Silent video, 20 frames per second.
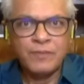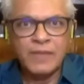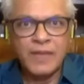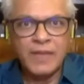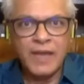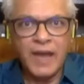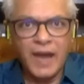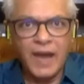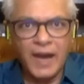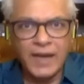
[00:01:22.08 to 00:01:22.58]

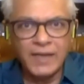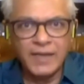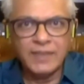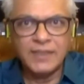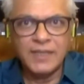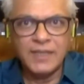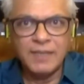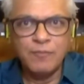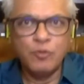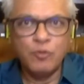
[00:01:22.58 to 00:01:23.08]
they are a
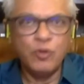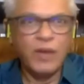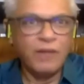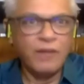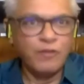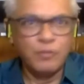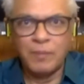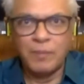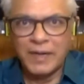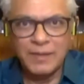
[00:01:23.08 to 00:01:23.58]
team who'll
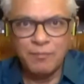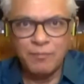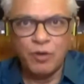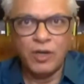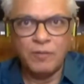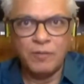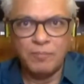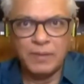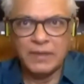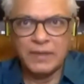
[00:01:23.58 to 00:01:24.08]
have to
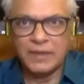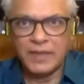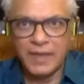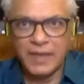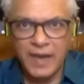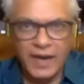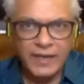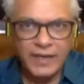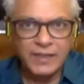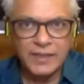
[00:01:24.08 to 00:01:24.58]
moneyball a bit. They
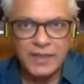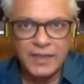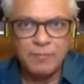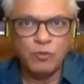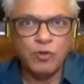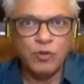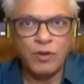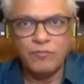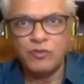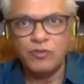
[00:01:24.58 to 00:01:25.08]
are a team
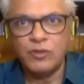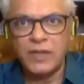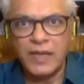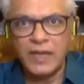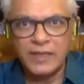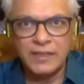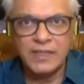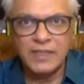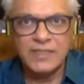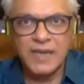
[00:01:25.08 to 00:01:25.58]
who'll have to
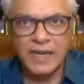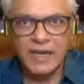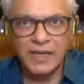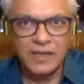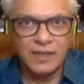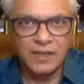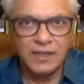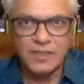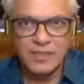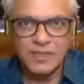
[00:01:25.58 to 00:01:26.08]
take these
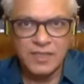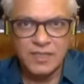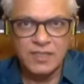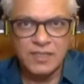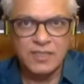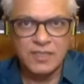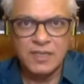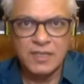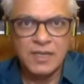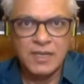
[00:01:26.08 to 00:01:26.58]
radical
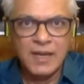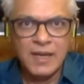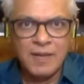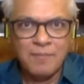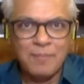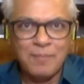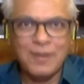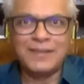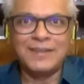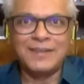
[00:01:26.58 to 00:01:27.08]
decisions.
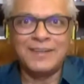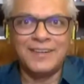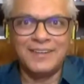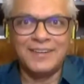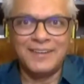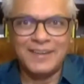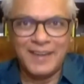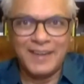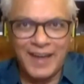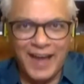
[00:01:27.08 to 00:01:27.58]
But,
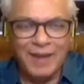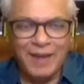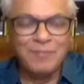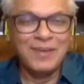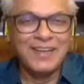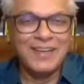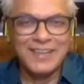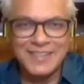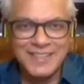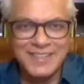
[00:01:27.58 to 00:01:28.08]
I
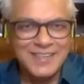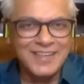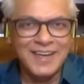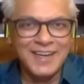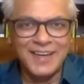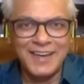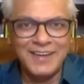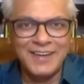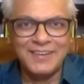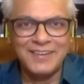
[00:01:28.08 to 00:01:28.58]
mean, it's
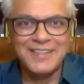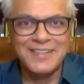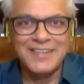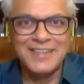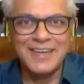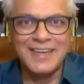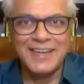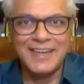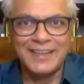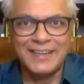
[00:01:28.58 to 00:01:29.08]
really
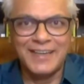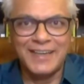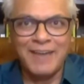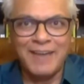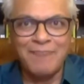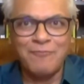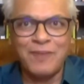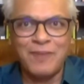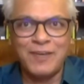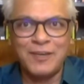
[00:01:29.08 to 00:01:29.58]
interesting in a
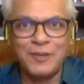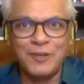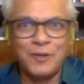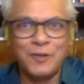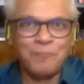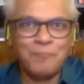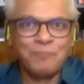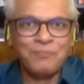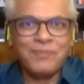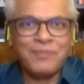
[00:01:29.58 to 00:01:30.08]
time when, you know,
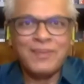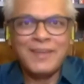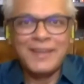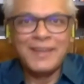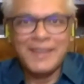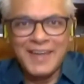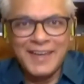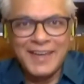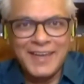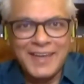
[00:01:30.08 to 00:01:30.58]

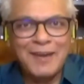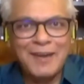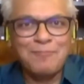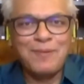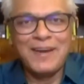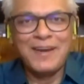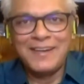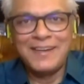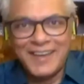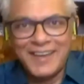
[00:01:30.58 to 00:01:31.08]
KKR
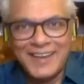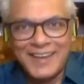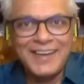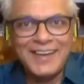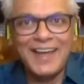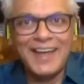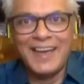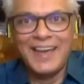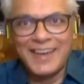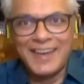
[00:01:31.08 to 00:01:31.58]
played Nikhil
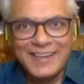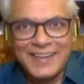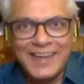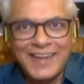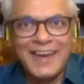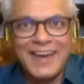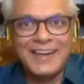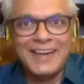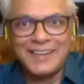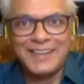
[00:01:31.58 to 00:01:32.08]
Nayak at
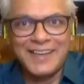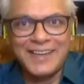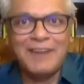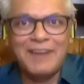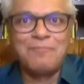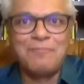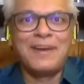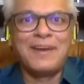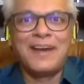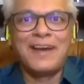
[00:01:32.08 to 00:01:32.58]
8,
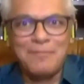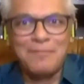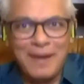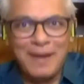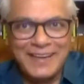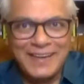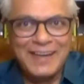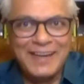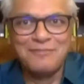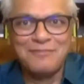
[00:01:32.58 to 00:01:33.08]
Riyan Parag
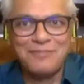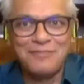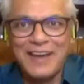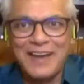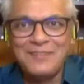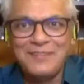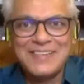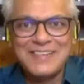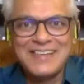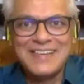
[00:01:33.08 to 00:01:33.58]
batting at
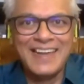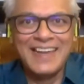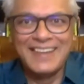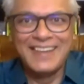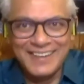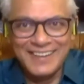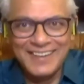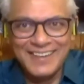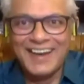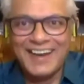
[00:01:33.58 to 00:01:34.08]
5 is like,
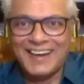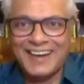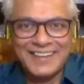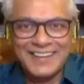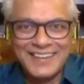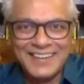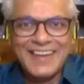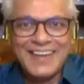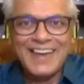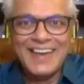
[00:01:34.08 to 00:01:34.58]
yeah,
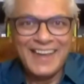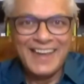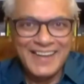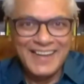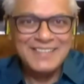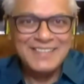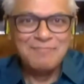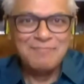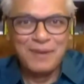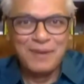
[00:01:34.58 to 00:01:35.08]

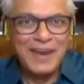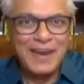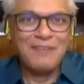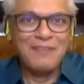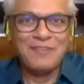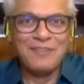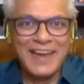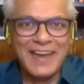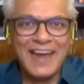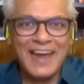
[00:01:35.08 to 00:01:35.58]
it's
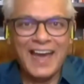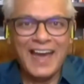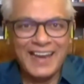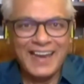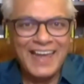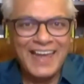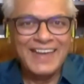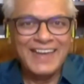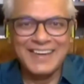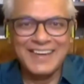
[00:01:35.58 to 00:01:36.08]
brave, and I
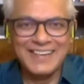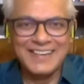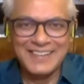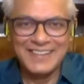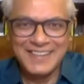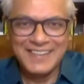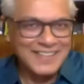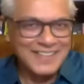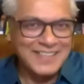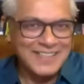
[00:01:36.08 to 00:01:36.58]
like
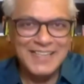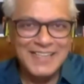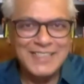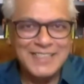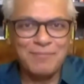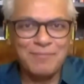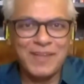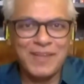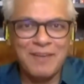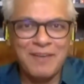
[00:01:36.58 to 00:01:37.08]
it. It sets
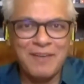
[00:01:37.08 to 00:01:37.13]
up the